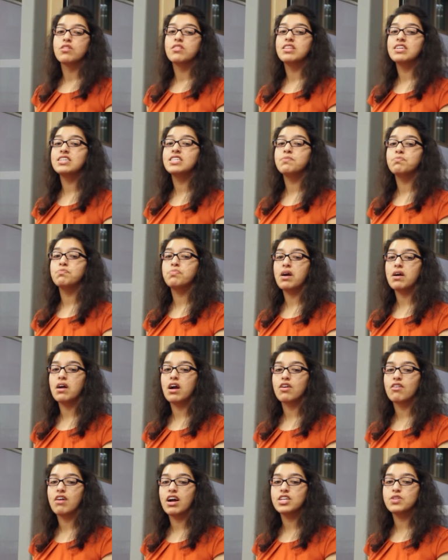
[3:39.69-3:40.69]
This
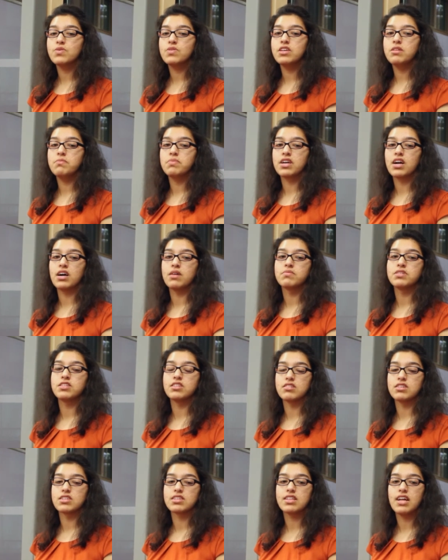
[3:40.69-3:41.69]
gradually becomes
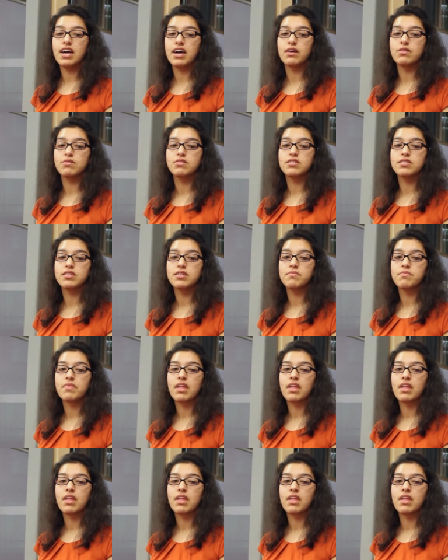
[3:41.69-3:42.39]
cirrus clouds.